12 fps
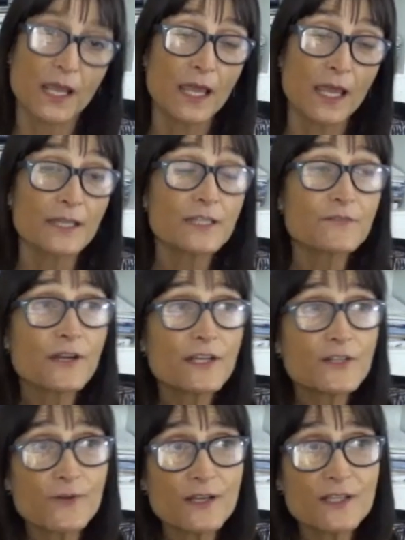And it's very
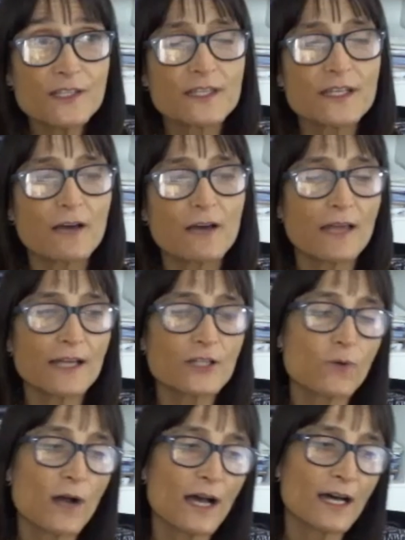interesting, I'd like
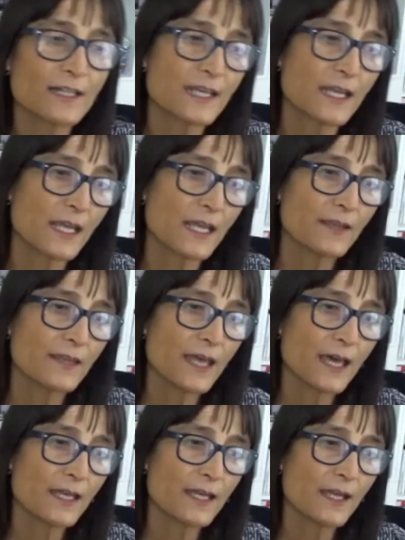to add,
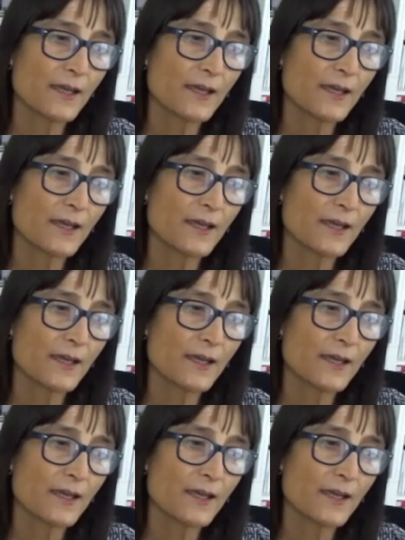that